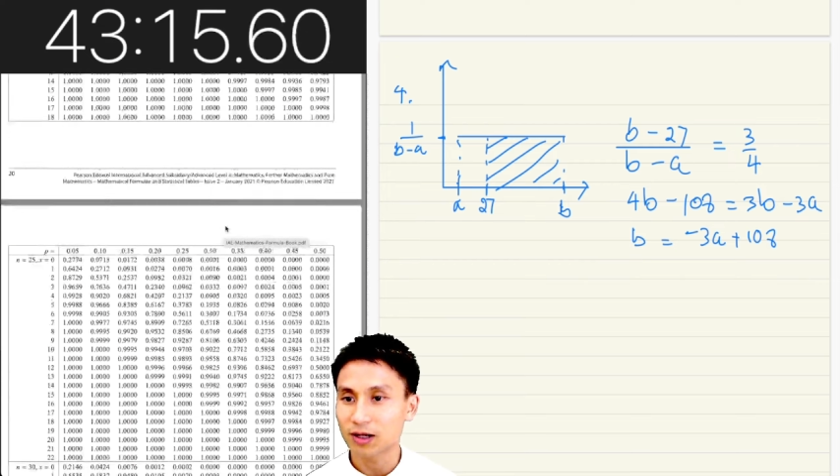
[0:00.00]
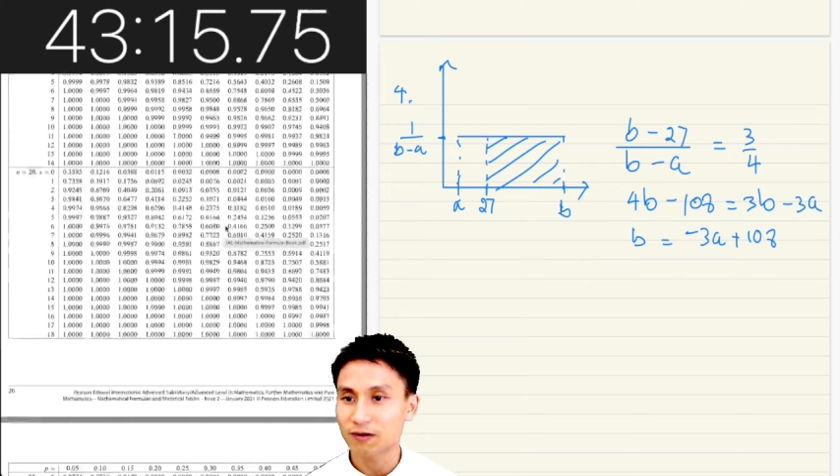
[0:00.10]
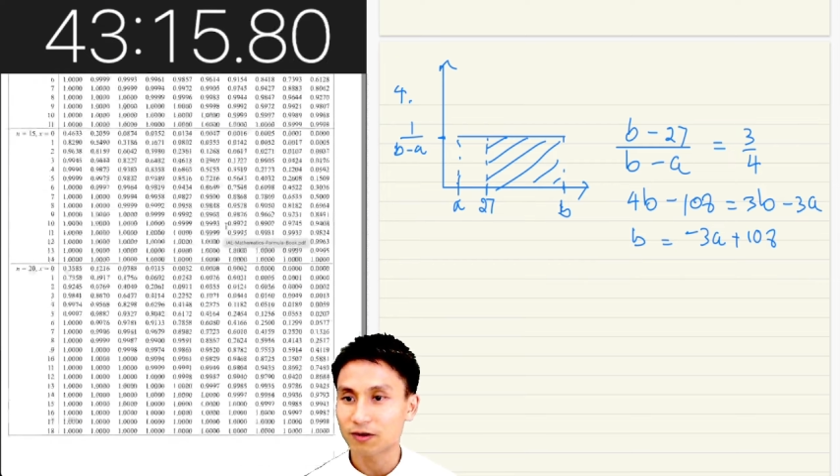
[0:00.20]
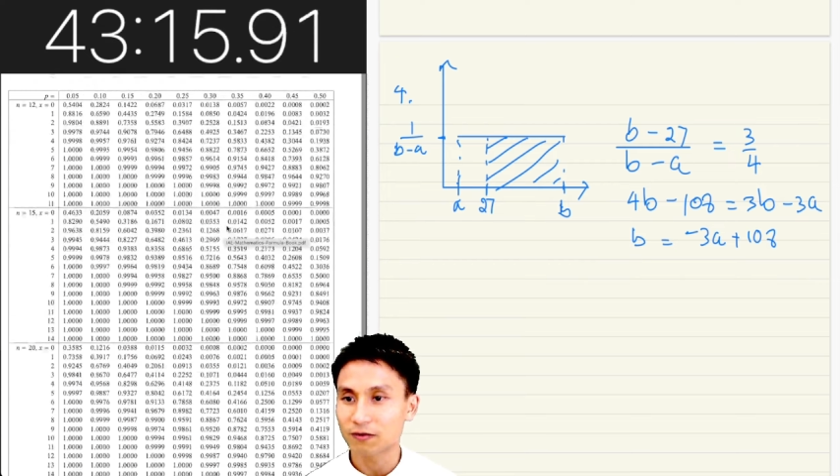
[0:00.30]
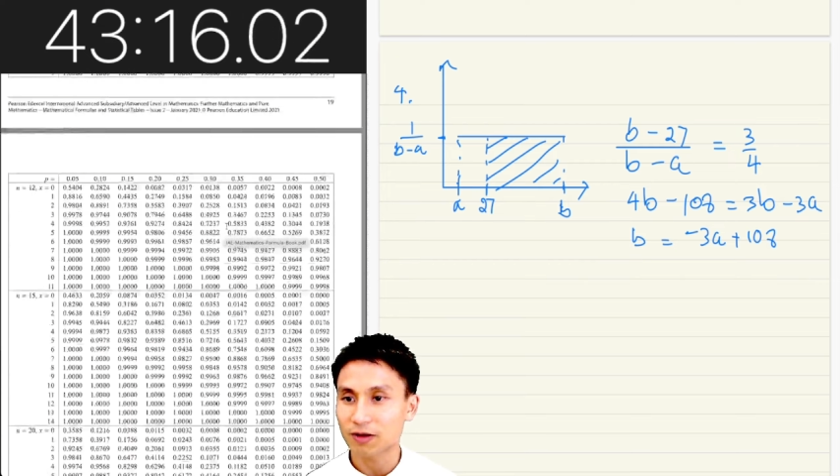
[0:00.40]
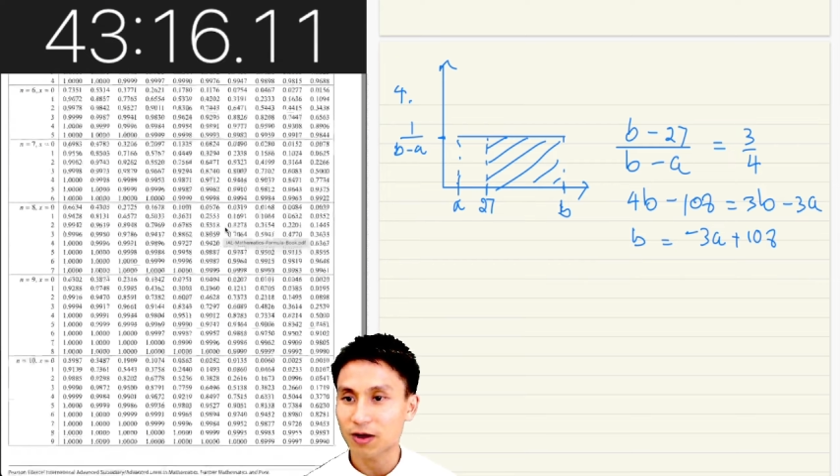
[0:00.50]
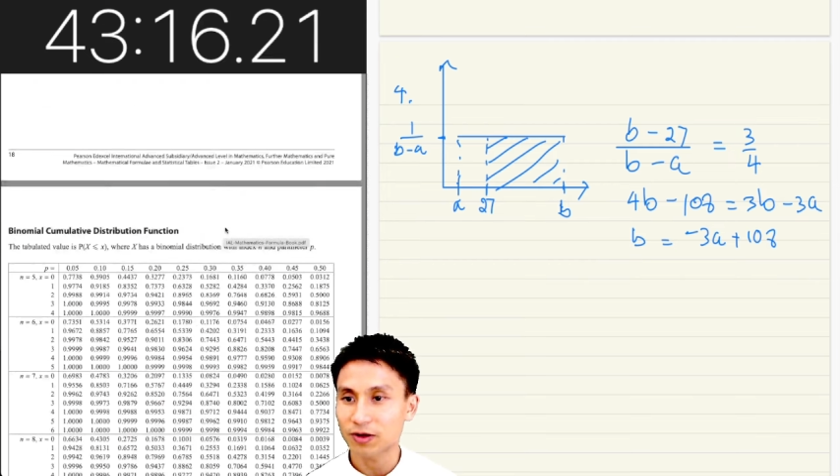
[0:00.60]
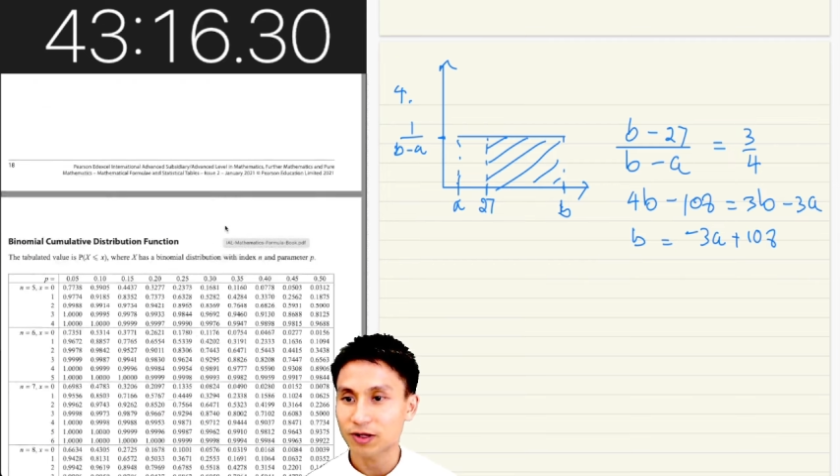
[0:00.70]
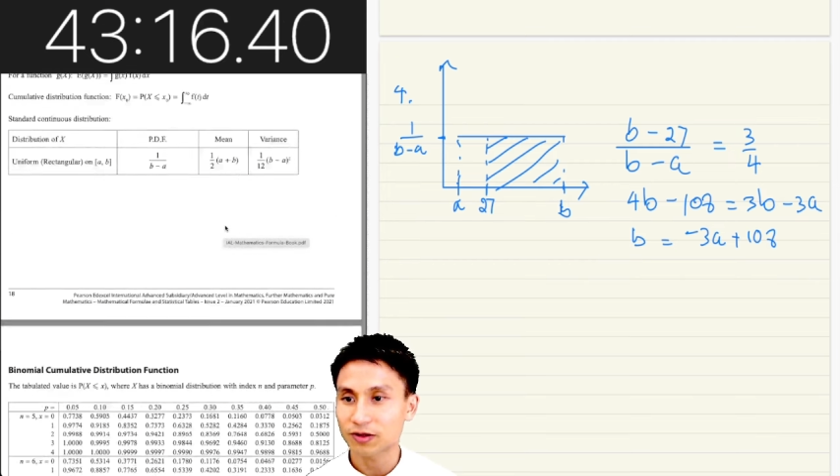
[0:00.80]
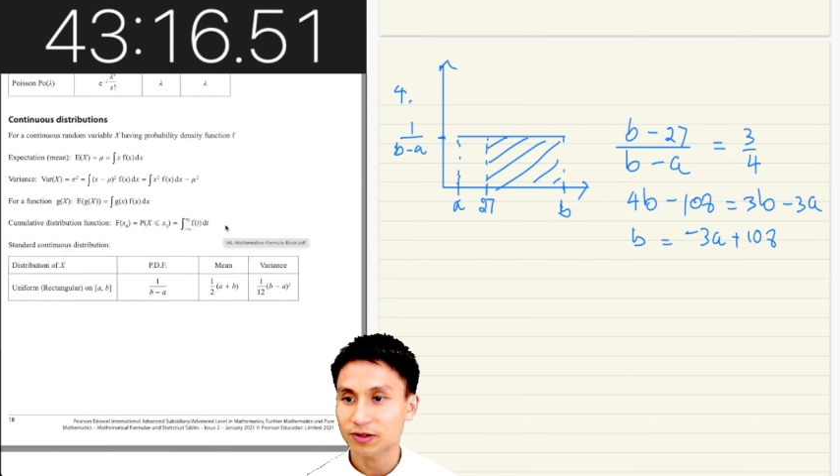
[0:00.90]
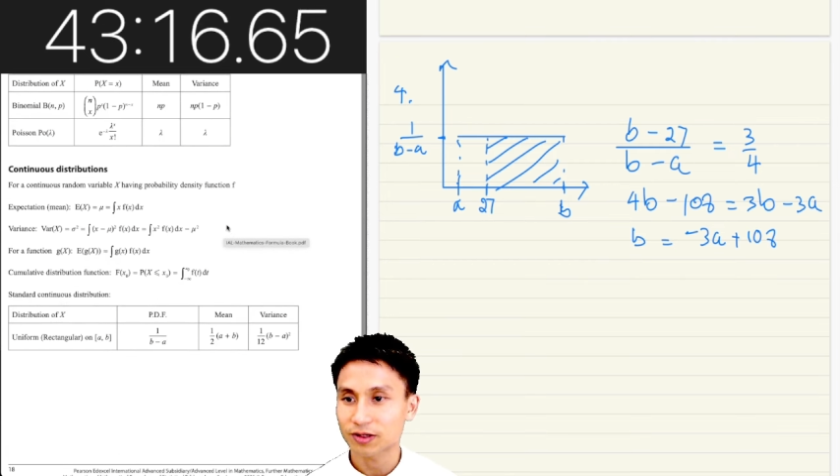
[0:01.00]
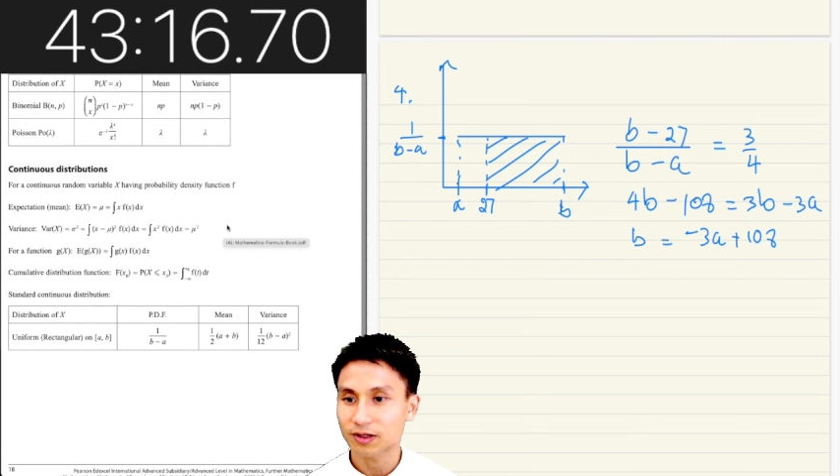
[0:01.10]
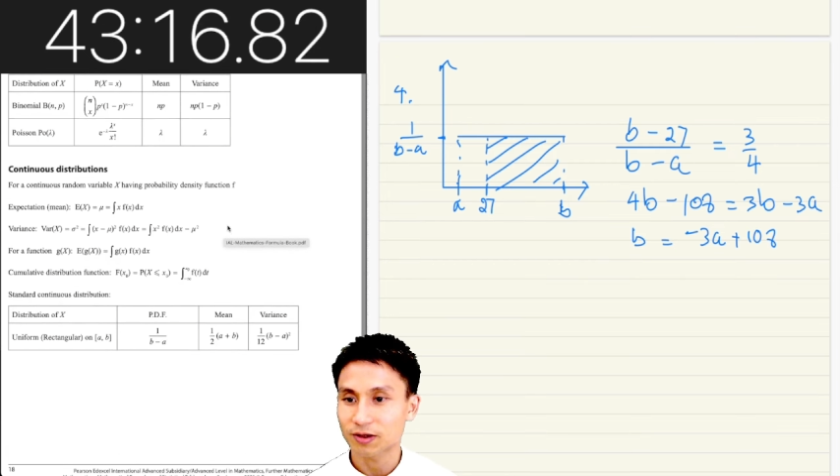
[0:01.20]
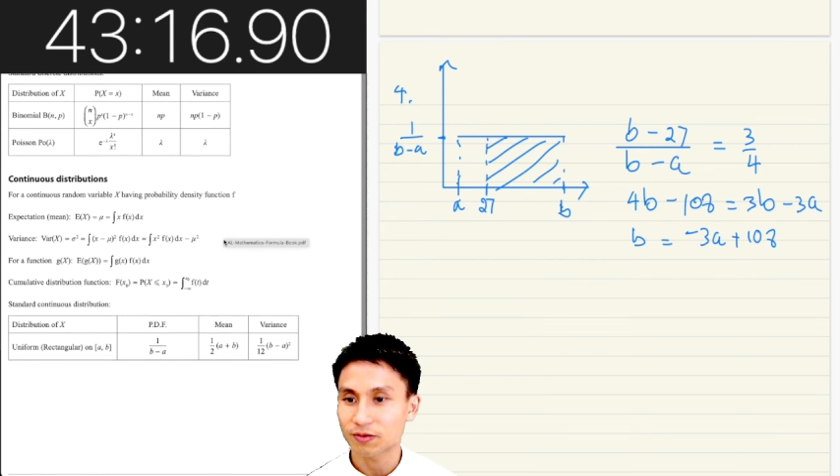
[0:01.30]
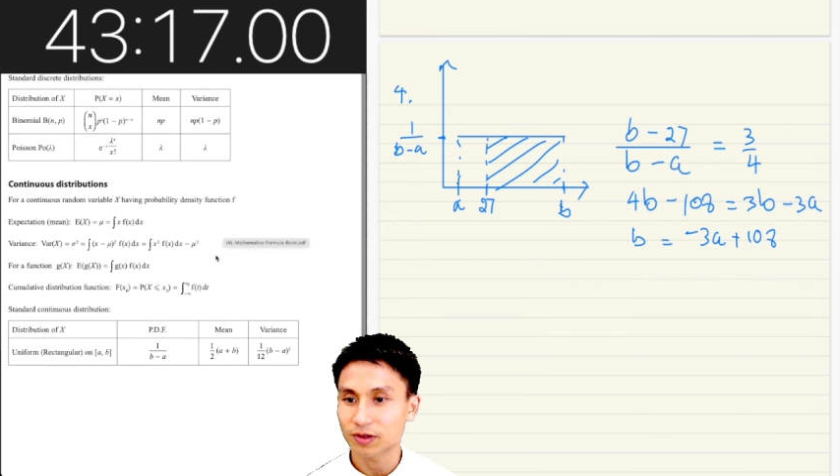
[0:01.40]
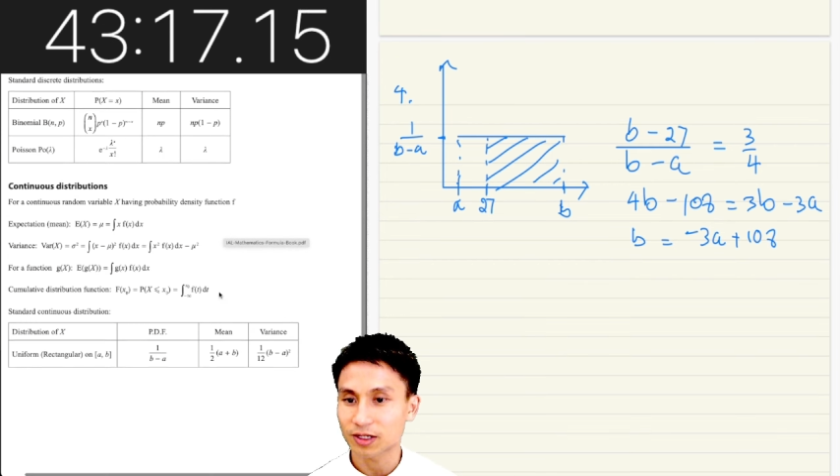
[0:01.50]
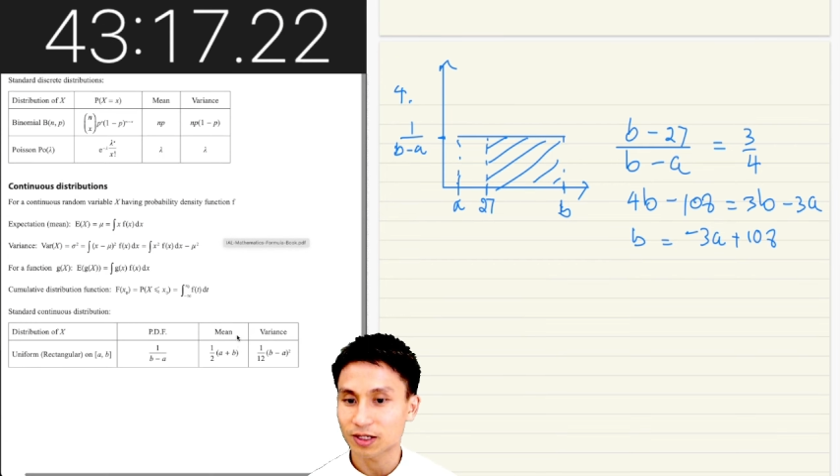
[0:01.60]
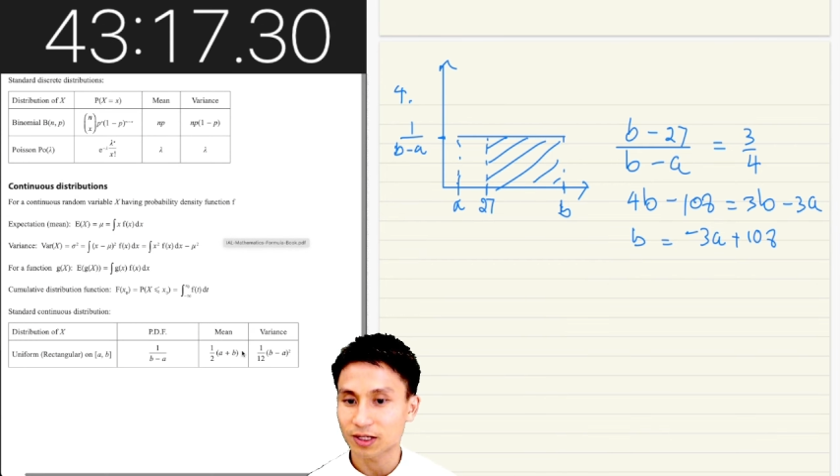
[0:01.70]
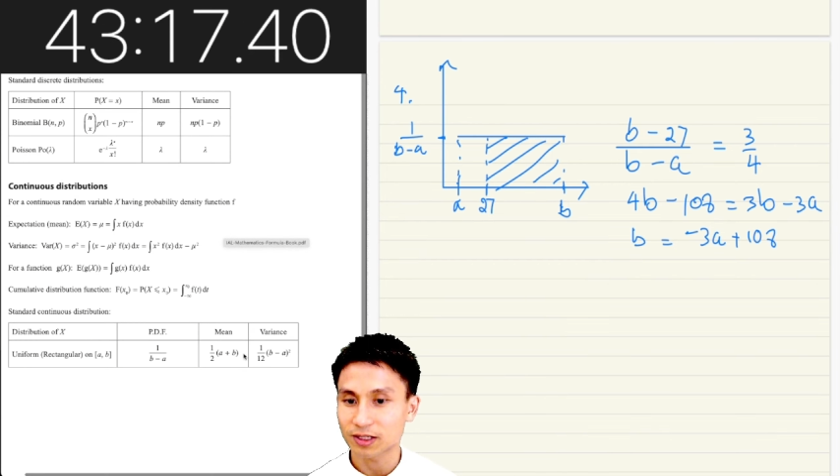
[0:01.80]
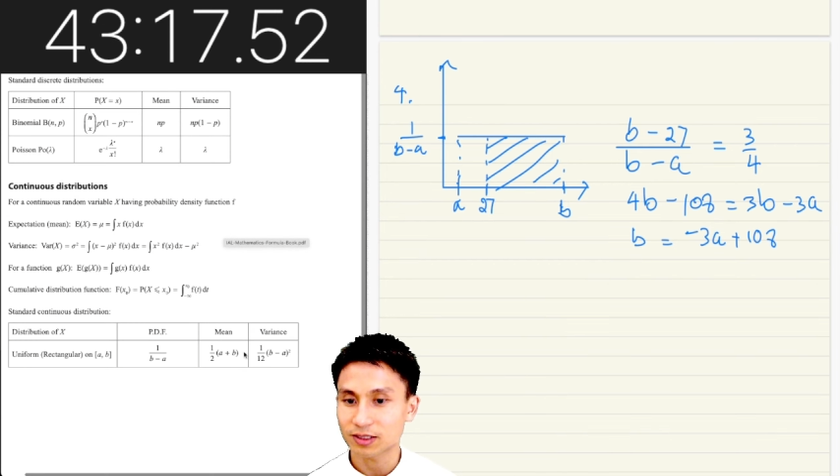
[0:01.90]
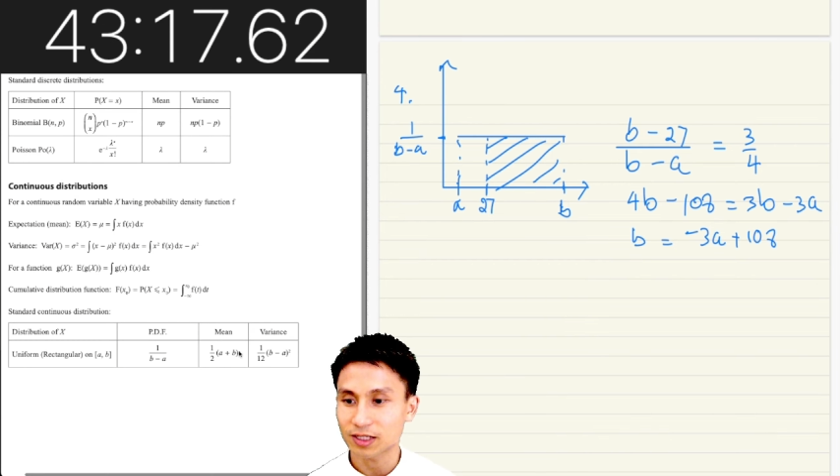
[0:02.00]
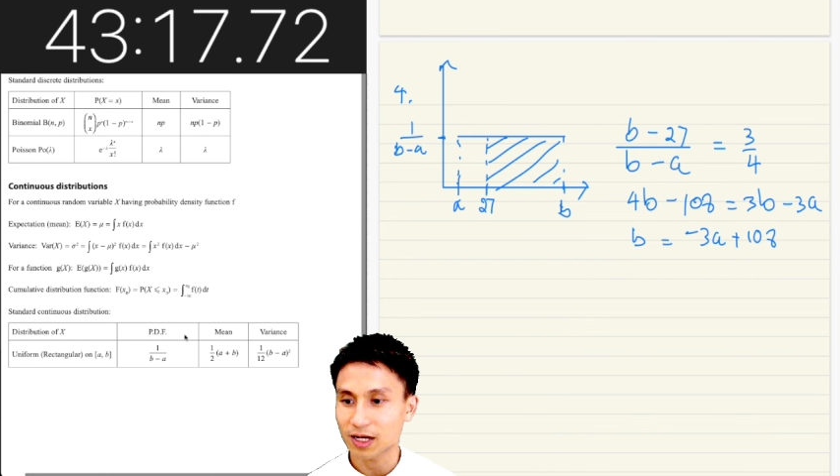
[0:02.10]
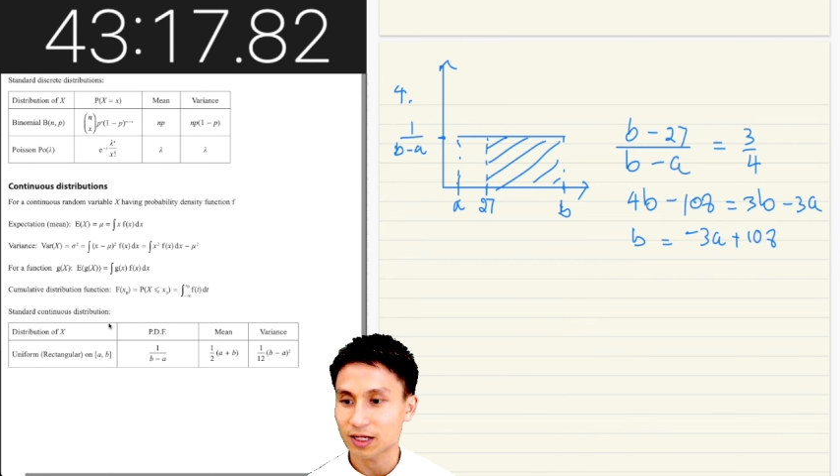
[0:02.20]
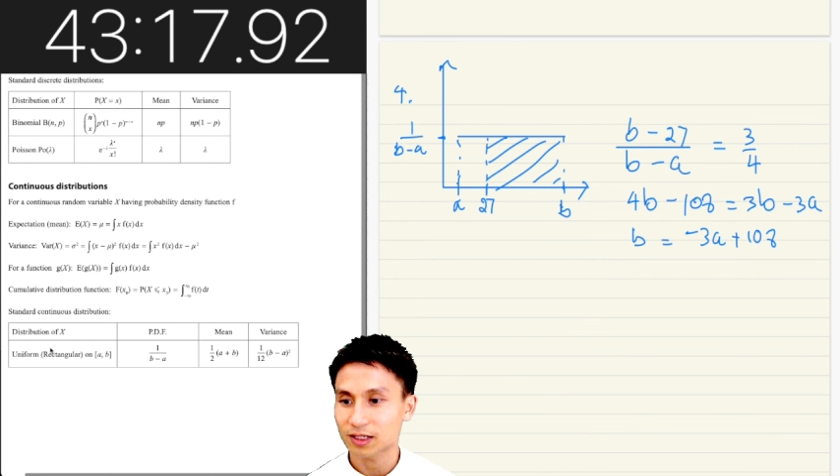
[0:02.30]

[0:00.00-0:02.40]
of the variance because, yeah,